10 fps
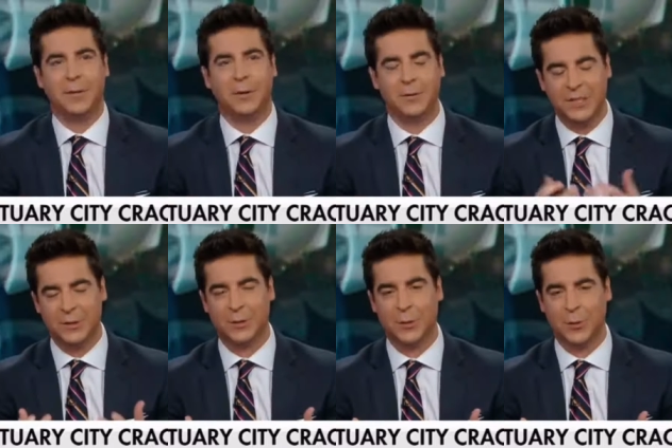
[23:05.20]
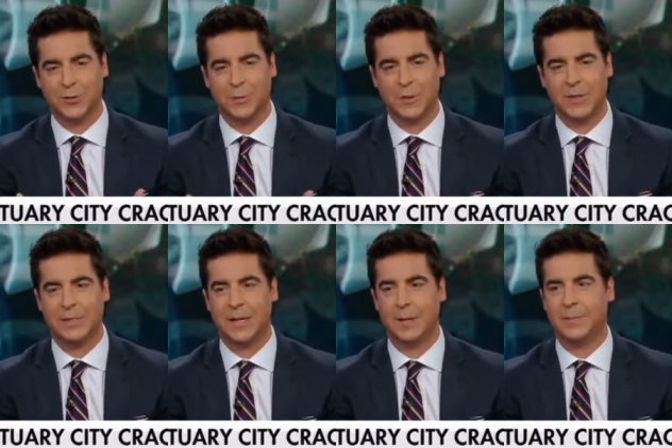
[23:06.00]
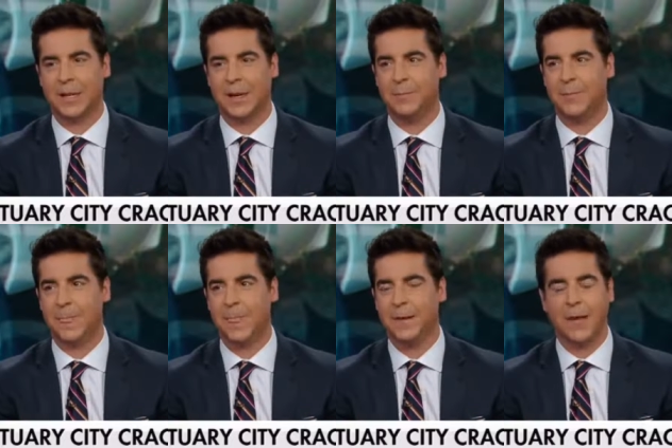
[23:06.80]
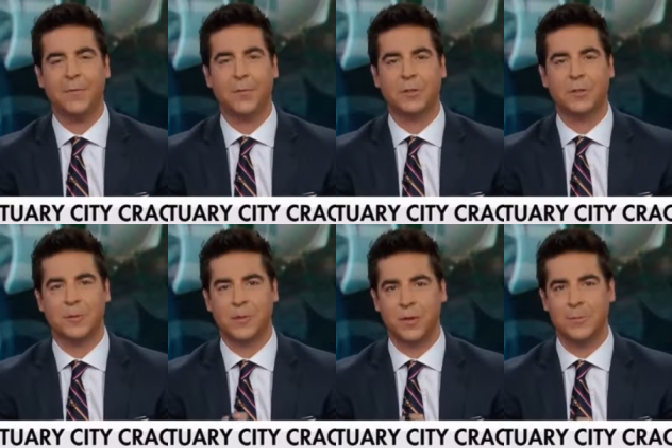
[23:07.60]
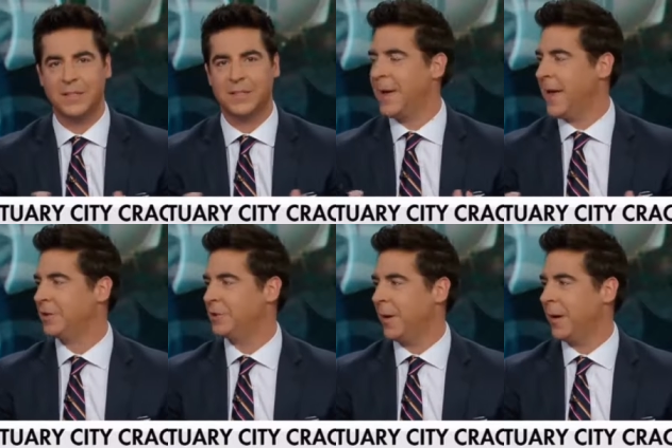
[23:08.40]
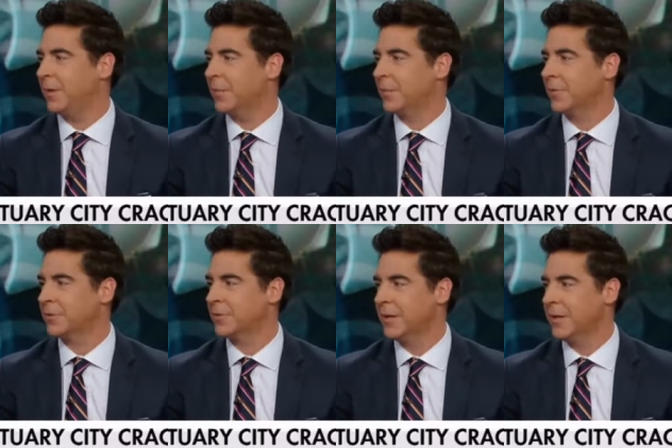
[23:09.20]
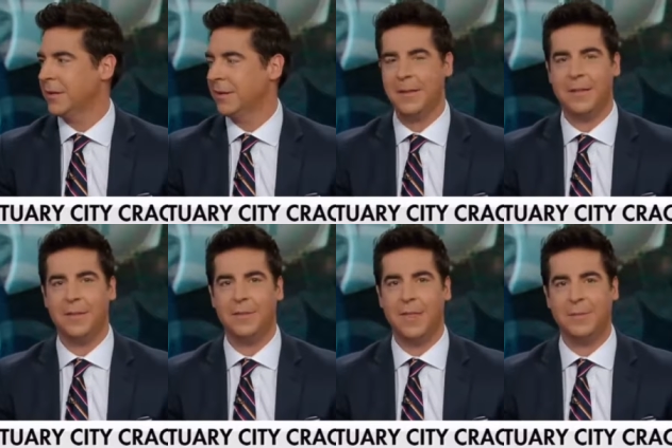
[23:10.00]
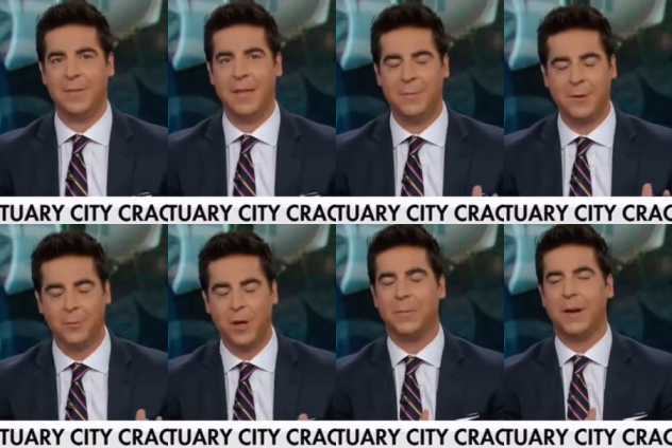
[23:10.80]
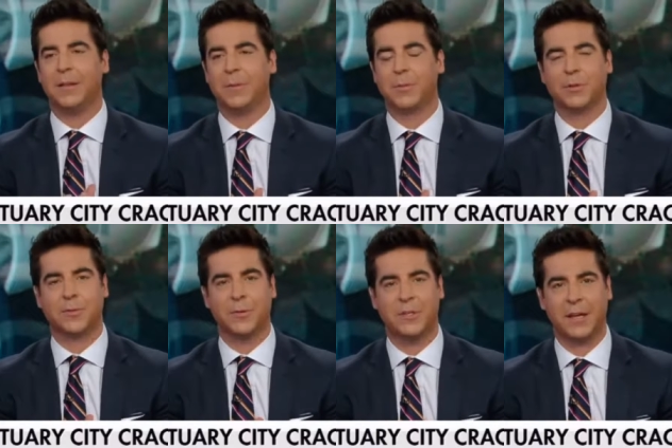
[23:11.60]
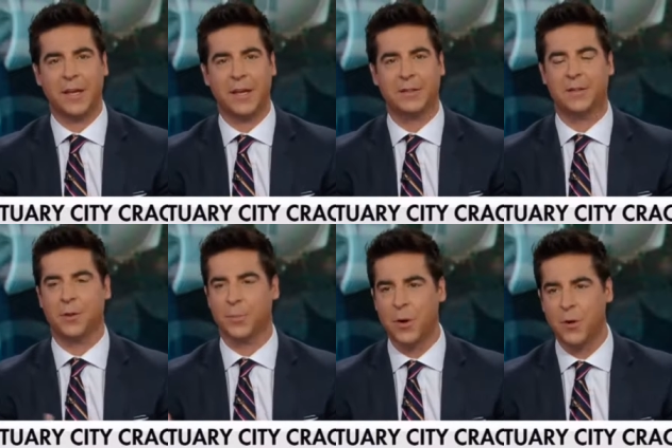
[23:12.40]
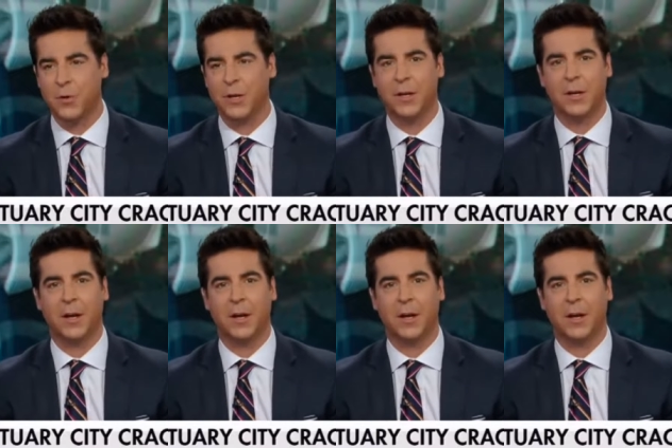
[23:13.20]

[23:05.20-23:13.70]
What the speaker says: you know, discourse. But at the same time, California's been totally mismanaged by liberals. They've been run by liberals for decades. They're broke.